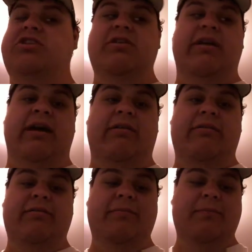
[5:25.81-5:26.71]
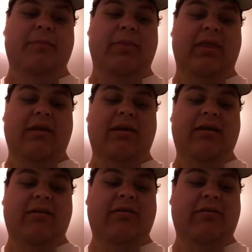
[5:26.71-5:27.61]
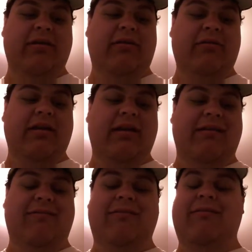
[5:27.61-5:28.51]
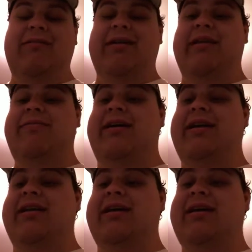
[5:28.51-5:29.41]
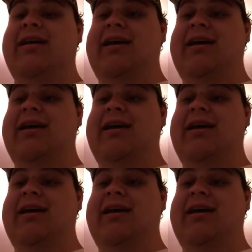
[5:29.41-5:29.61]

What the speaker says: shootout. When they find a